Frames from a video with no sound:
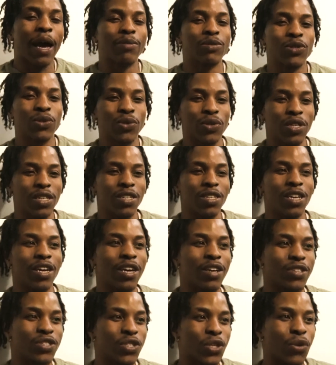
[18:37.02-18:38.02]
Absolutely,
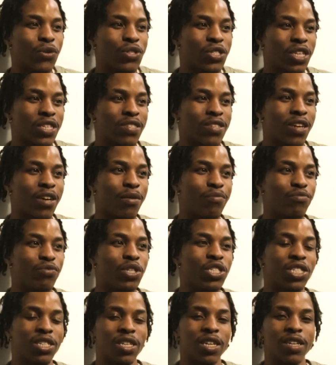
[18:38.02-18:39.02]
yeah. So just
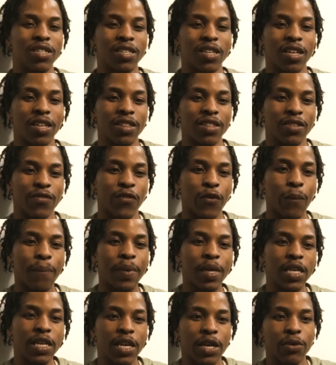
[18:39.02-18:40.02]
reaching for
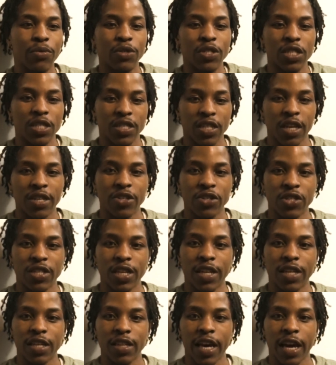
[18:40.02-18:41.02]
me, it was just
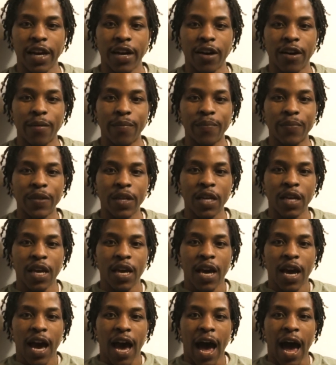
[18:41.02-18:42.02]
understanding that
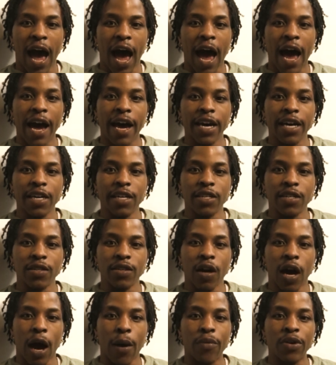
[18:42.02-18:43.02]
I
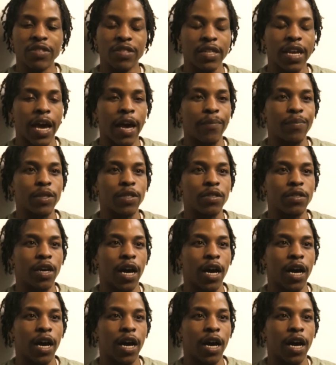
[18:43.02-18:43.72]
wasn't happy.